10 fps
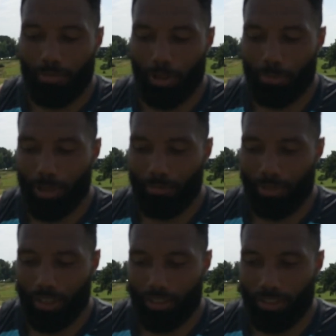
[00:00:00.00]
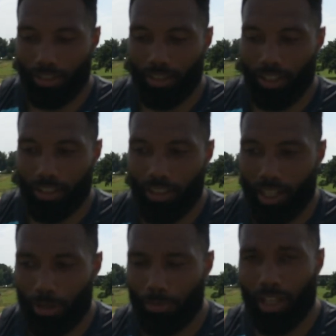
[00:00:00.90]
old Ben Franks and
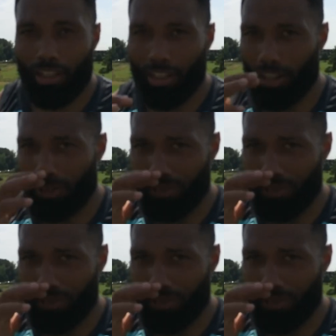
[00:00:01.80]
young Aaron Painter kind